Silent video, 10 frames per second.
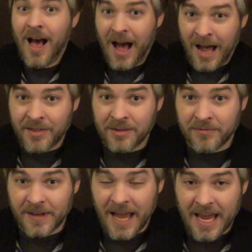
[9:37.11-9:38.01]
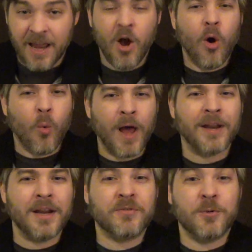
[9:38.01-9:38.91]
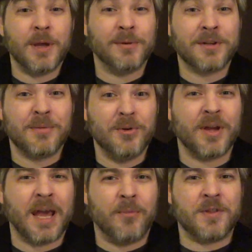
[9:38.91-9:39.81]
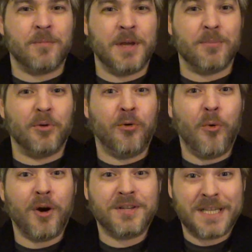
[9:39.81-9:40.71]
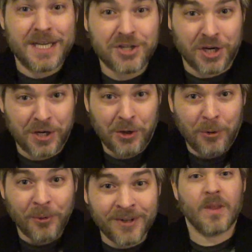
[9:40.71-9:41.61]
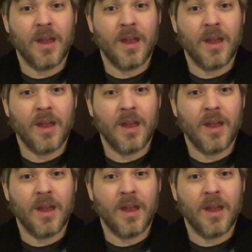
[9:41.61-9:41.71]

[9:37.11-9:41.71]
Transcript: on the fly, well enough to be able to communicate with the people who are teaching you.